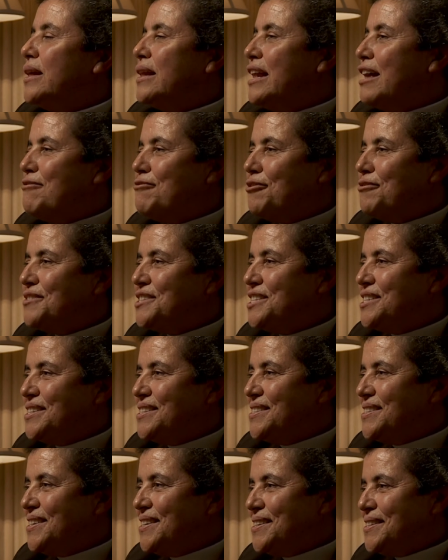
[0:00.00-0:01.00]
the love of
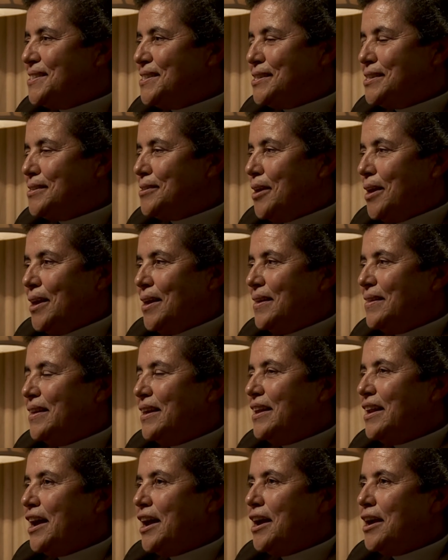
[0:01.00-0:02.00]
Jesus.
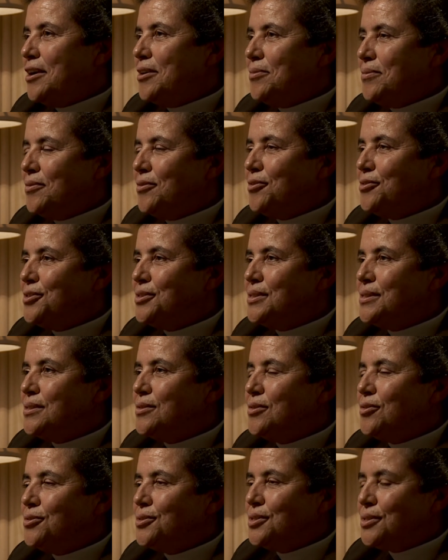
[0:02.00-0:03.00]
There are
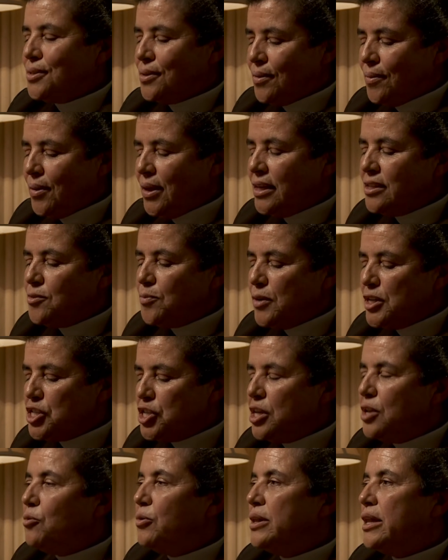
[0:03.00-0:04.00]
those,
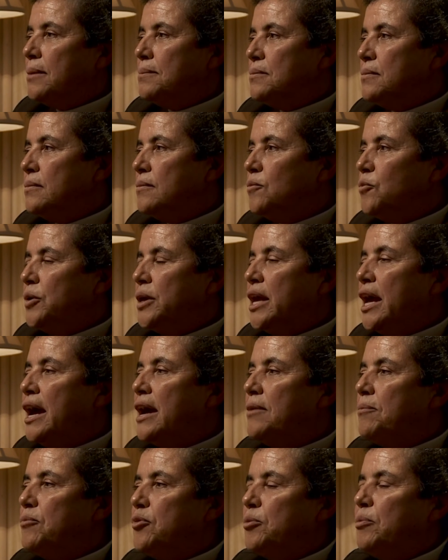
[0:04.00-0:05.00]
especially when we
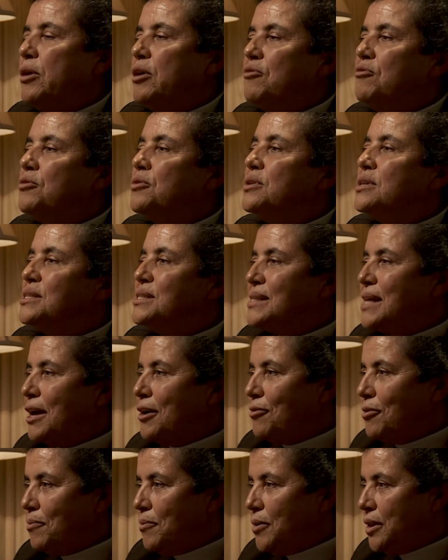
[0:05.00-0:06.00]
are preparing for the
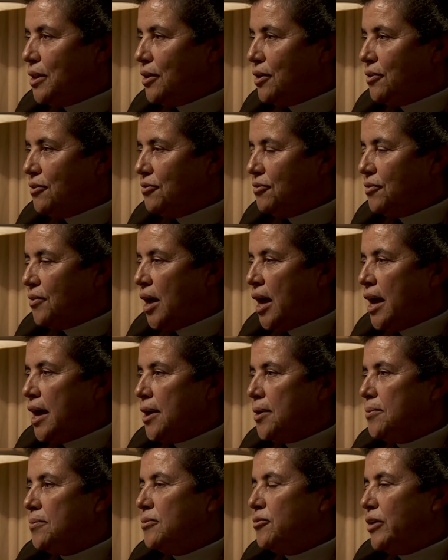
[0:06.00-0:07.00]
sacrament of
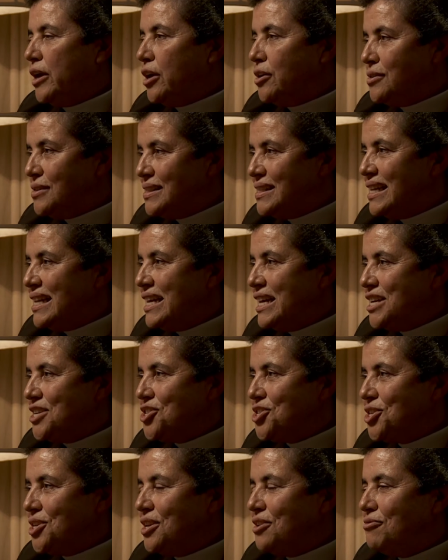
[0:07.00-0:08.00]

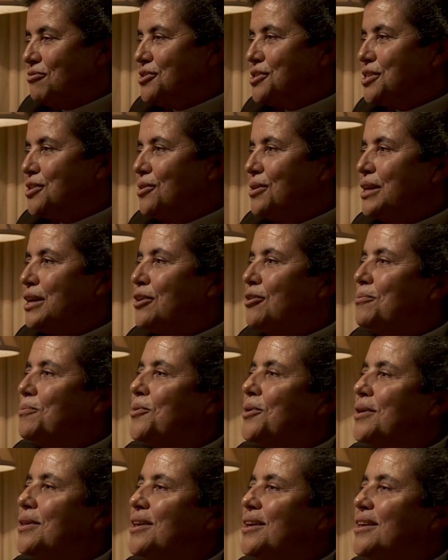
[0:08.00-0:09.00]
reconciliation and First Holy
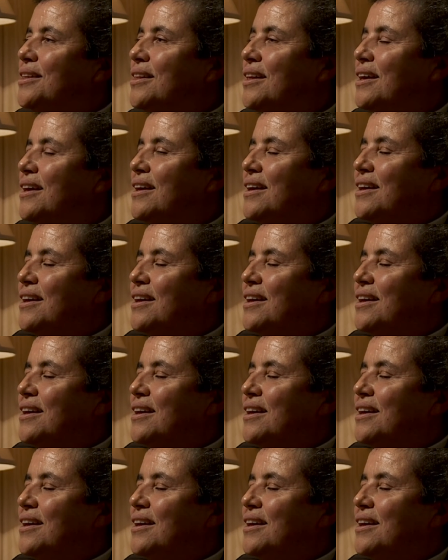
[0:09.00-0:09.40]
Communion.